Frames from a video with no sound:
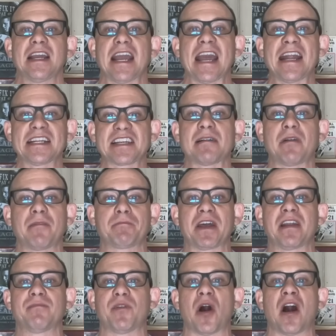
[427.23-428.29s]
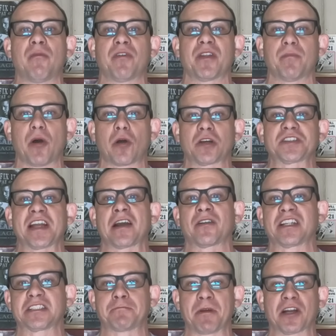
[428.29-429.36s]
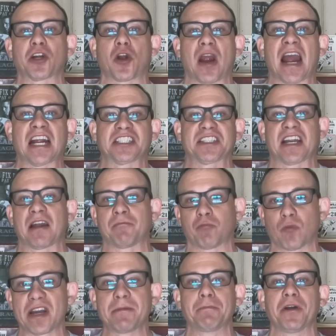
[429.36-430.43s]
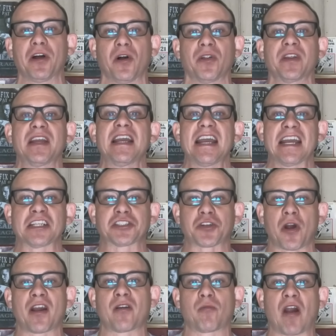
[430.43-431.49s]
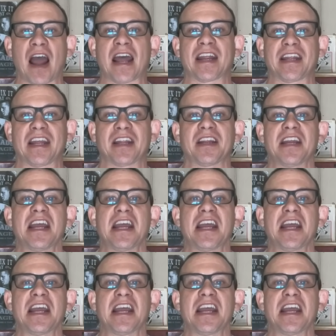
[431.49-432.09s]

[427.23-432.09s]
anytime I've been involved with a motorcycle that's been crashed that I've rebuilt and started riding it,